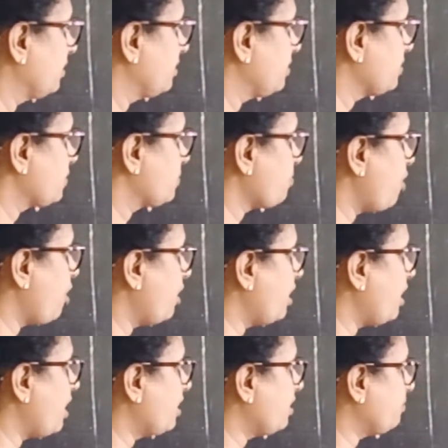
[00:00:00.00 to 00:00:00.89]

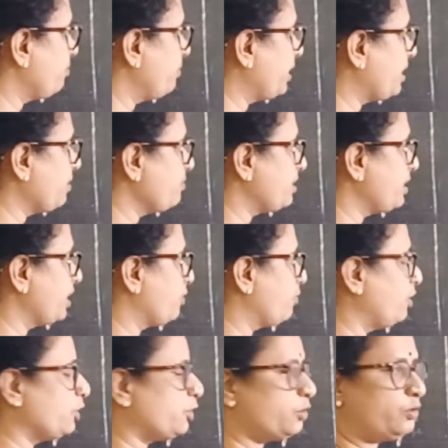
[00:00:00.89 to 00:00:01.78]
small r becomes
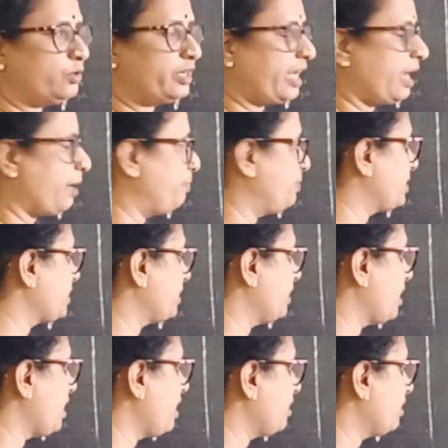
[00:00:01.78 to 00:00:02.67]
equal to
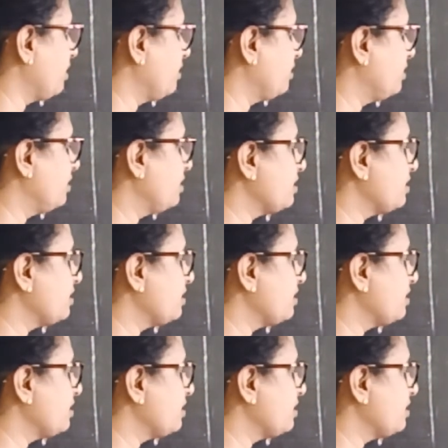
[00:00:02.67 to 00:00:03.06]
capital R.